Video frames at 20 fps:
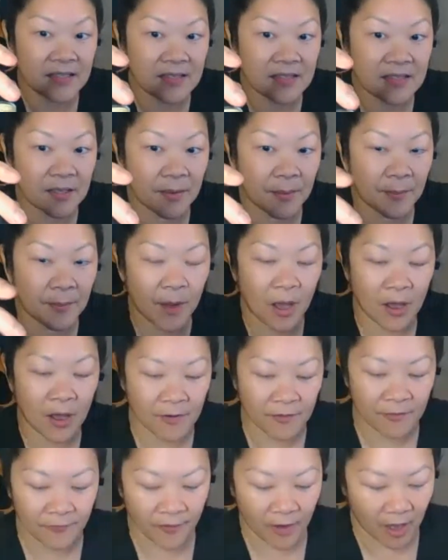some
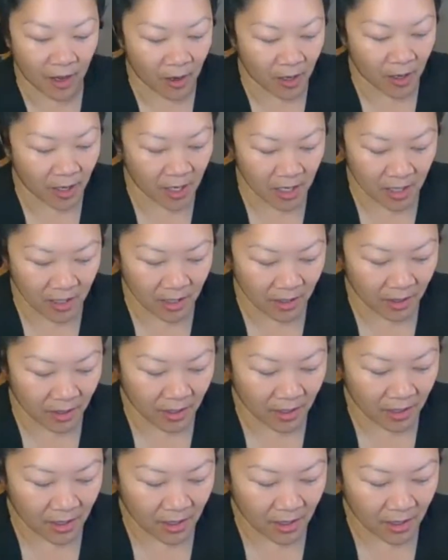of our